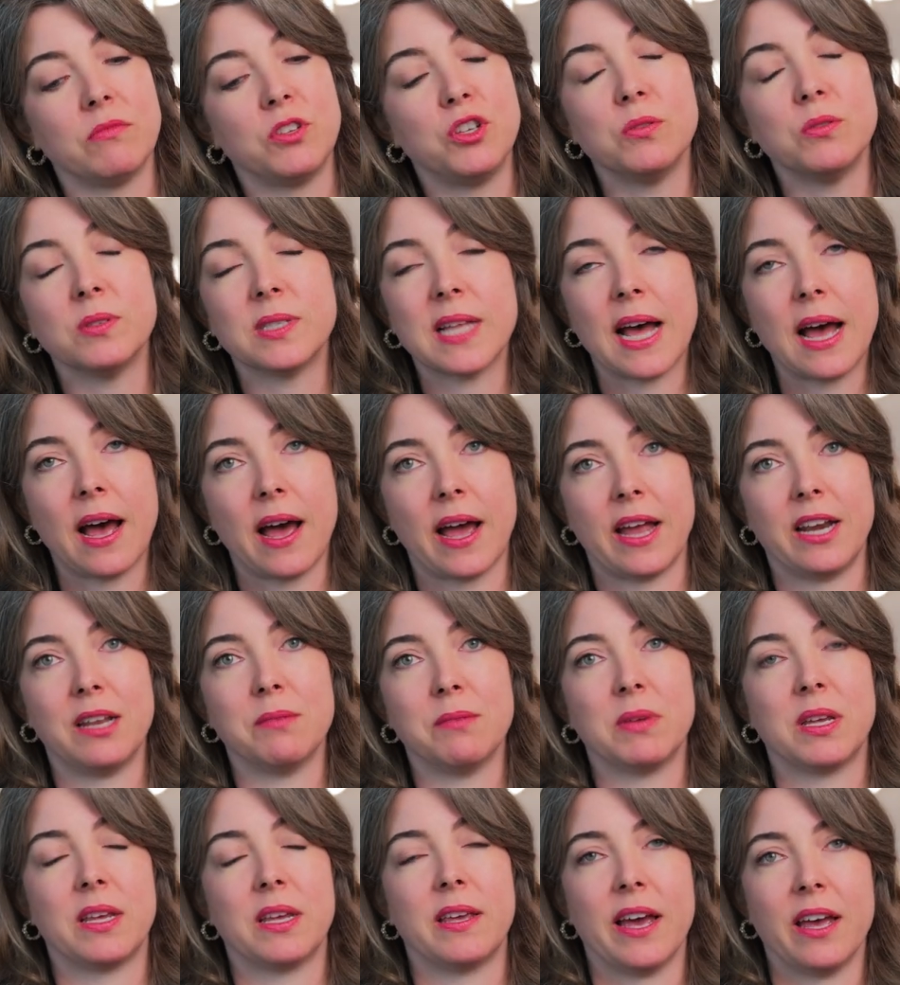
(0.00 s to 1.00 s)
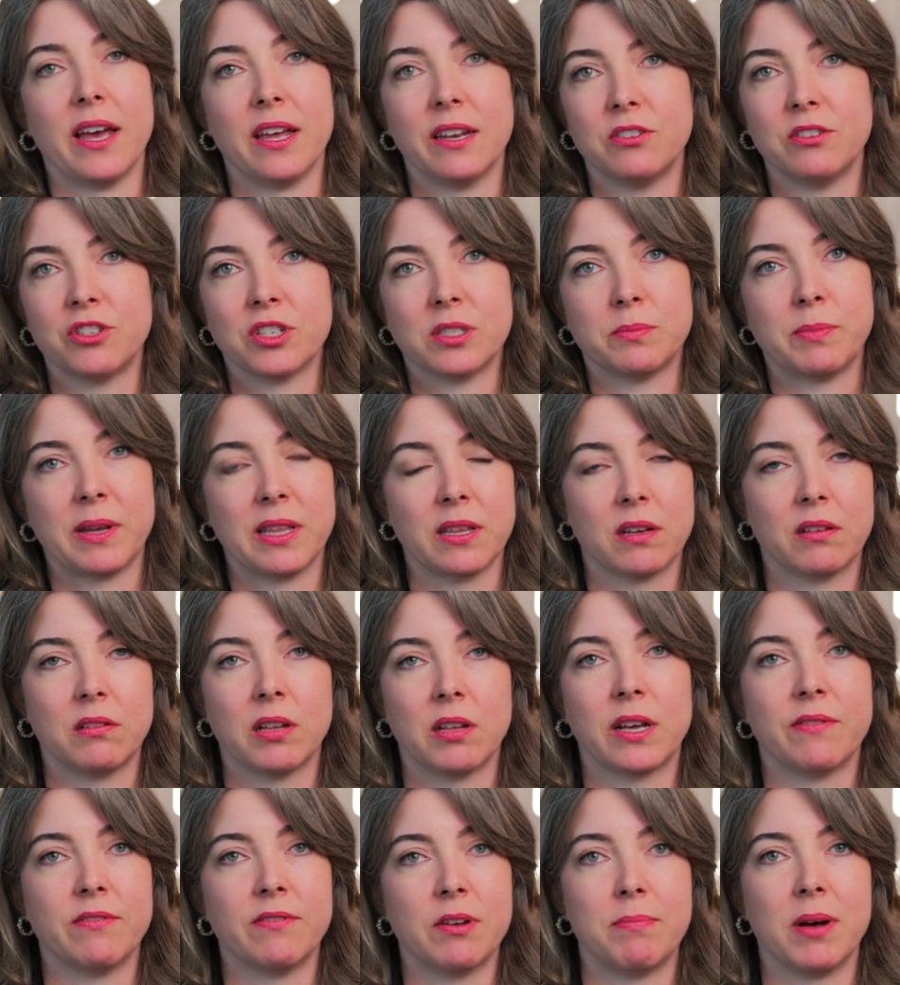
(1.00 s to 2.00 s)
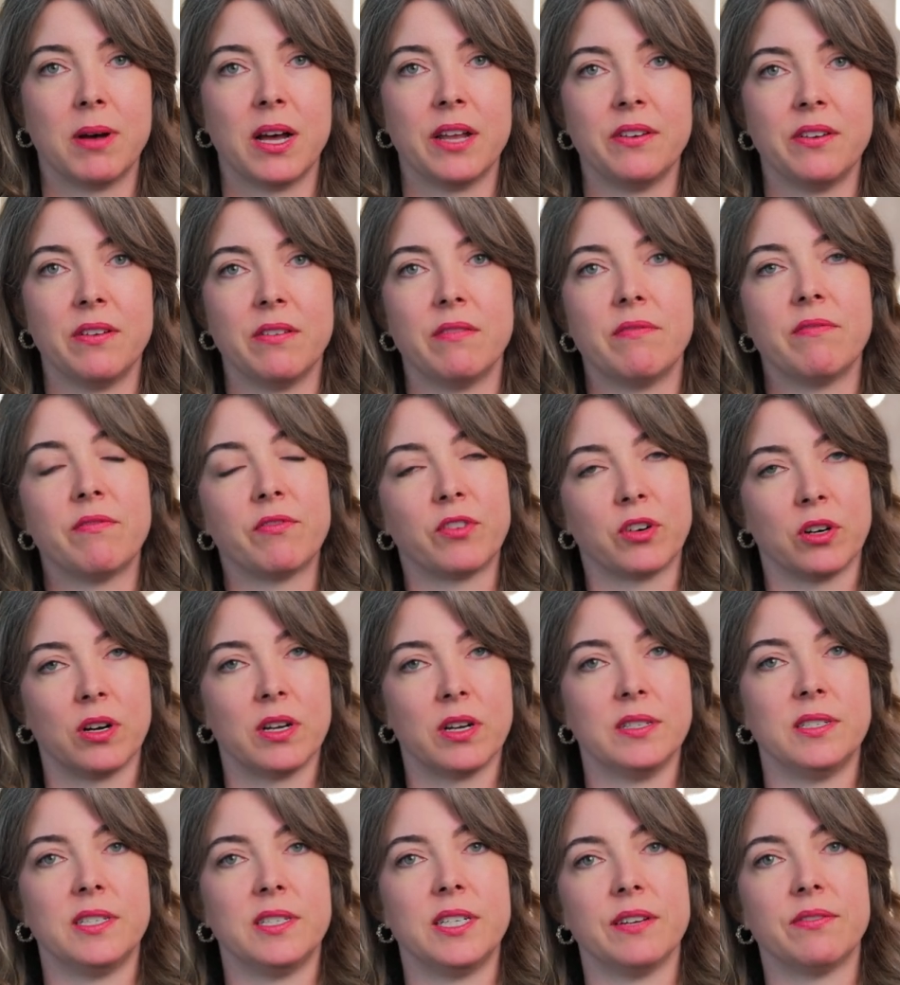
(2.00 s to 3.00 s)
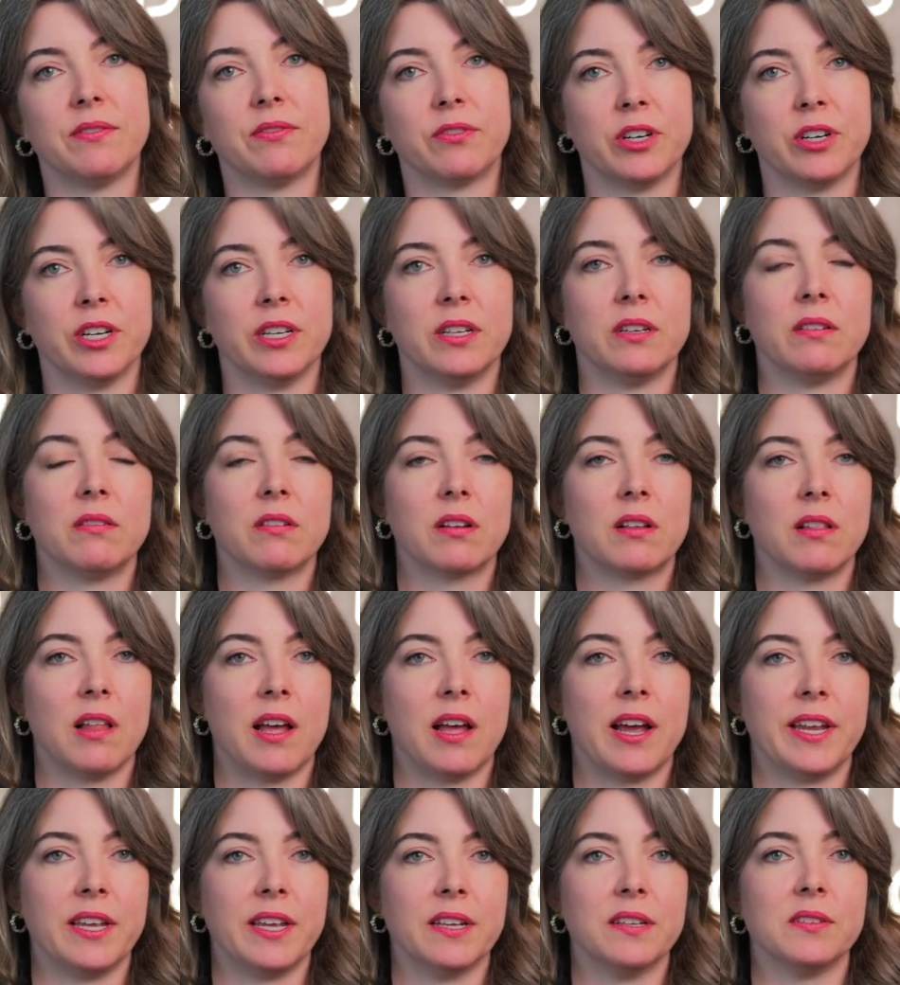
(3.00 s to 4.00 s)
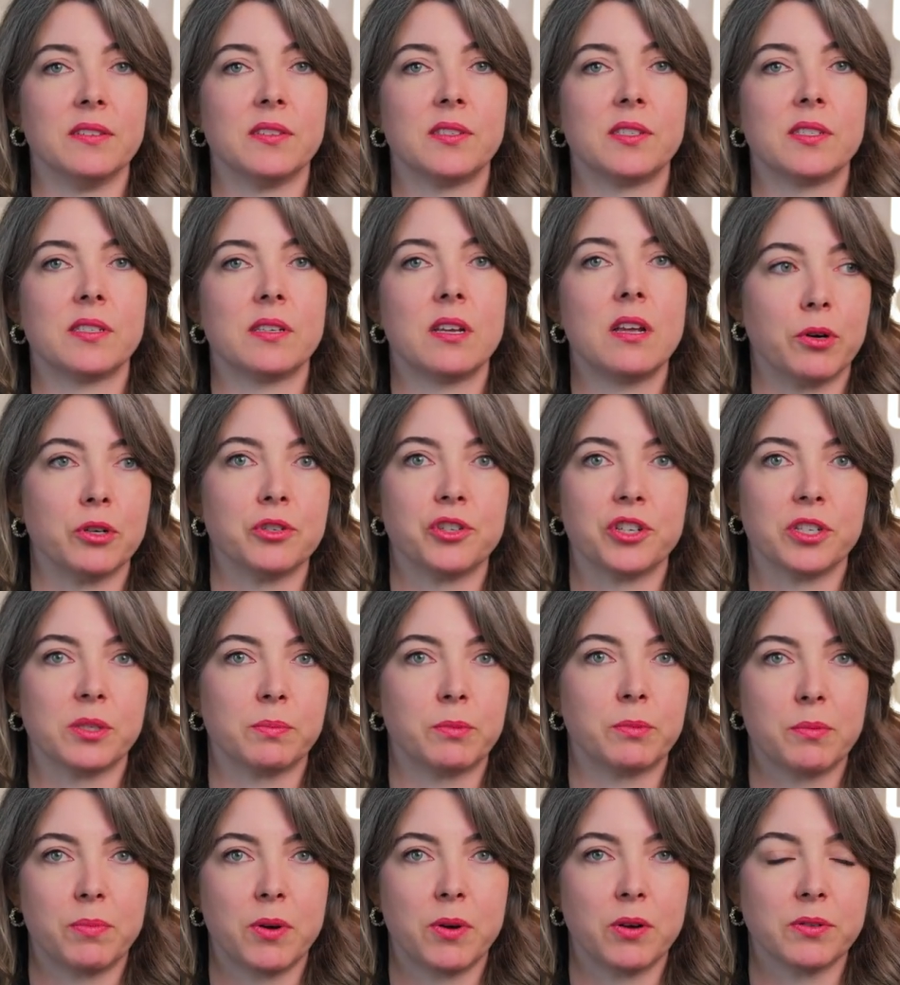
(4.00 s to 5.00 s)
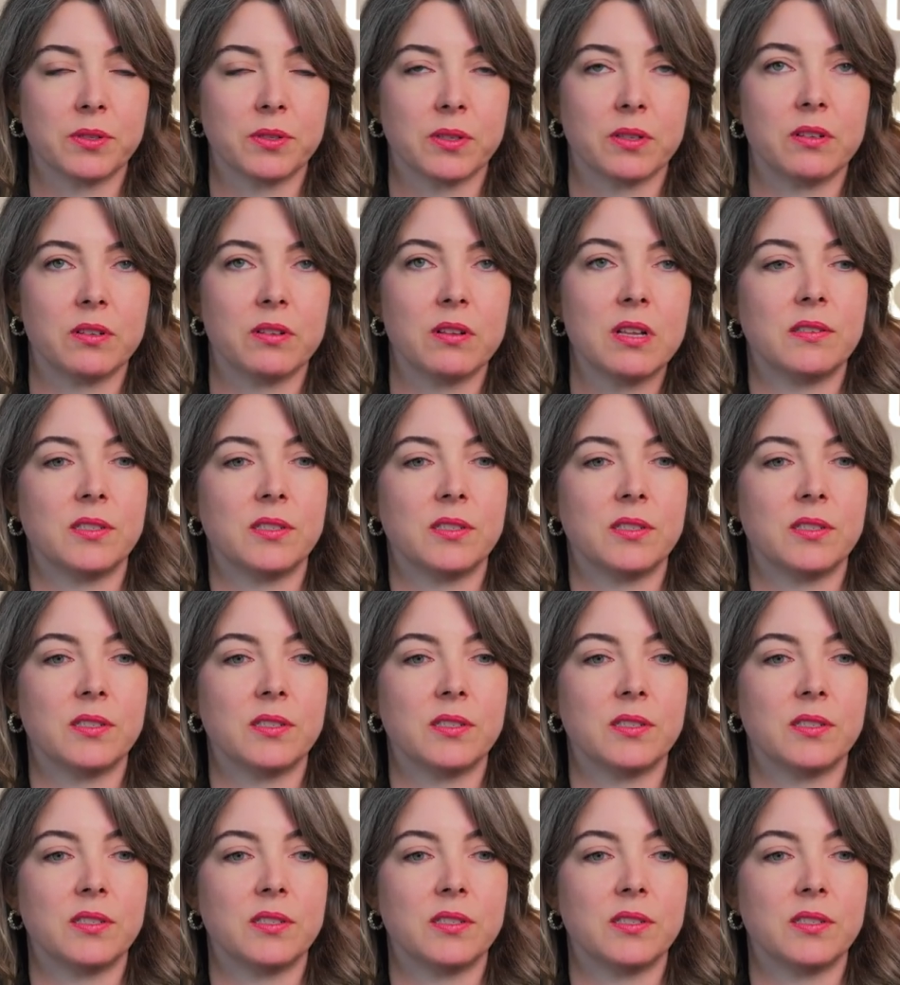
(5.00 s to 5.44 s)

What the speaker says: use that item again just by the click of a button for a different client's purchase proposal.